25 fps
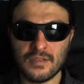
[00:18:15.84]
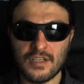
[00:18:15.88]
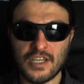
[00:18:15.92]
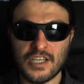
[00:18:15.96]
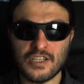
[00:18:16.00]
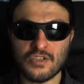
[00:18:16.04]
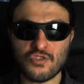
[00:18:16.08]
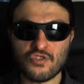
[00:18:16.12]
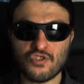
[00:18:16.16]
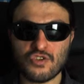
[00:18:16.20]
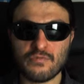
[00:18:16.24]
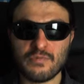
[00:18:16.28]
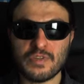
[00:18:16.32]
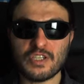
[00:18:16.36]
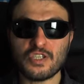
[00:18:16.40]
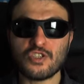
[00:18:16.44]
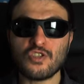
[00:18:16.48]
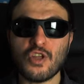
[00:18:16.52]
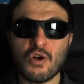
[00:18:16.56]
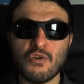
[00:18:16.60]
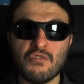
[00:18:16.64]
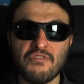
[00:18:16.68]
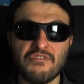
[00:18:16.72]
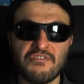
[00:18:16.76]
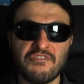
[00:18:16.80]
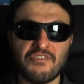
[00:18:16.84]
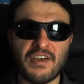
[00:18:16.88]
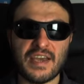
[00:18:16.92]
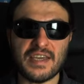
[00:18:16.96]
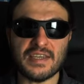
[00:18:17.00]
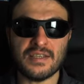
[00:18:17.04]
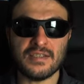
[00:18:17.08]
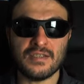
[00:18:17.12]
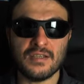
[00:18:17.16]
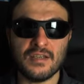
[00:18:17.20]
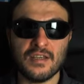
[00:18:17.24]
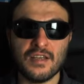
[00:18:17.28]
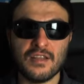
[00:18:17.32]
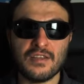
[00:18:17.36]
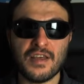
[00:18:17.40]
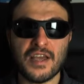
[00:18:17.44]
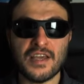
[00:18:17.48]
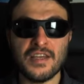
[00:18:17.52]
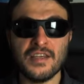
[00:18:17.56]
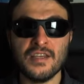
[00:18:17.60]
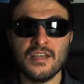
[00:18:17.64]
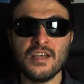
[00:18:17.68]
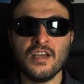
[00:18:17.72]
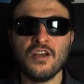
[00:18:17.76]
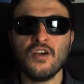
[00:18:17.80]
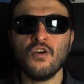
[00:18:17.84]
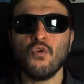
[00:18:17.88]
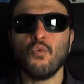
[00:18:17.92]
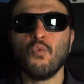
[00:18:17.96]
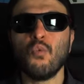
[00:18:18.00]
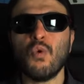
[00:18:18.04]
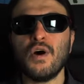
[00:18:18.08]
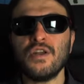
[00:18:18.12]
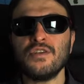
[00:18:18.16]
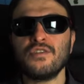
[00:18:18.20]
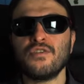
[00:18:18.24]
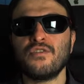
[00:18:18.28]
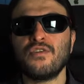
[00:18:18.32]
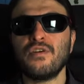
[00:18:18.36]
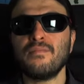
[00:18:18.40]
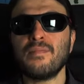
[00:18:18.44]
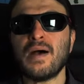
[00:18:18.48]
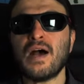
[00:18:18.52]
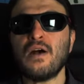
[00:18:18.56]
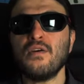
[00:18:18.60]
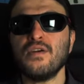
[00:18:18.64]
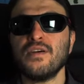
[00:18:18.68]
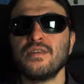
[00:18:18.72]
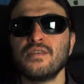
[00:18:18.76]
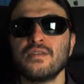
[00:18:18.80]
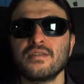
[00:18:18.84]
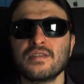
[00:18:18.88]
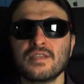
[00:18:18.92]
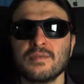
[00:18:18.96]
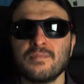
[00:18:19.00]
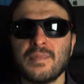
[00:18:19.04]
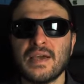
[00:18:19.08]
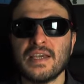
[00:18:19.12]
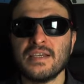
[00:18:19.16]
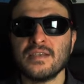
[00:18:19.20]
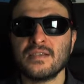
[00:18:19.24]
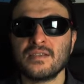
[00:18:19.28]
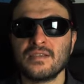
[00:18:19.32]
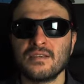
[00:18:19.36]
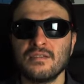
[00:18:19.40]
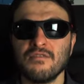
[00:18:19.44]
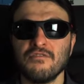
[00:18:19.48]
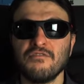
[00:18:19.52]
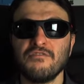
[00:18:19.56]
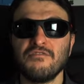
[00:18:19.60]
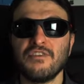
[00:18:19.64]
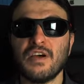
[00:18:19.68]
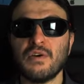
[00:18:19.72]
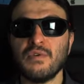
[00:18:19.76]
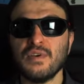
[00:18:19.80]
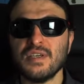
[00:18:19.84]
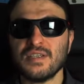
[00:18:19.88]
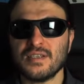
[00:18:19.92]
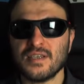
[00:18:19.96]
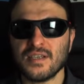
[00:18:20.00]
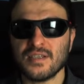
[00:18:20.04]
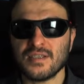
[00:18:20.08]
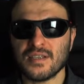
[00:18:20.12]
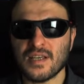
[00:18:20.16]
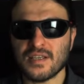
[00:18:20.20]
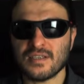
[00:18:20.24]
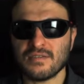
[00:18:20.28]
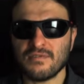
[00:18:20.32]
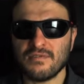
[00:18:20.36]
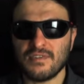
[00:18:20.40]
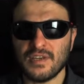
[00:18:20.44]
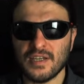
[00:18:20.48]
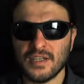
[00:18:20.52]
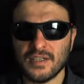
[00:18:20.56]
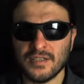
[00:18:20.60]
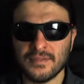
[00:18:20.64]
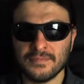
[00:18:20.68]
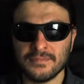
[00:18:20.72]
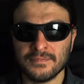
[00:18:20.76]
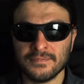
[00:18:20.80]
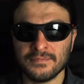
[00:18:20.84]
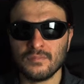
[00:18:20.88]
instruments don't fade. They wander about in the space very successfully.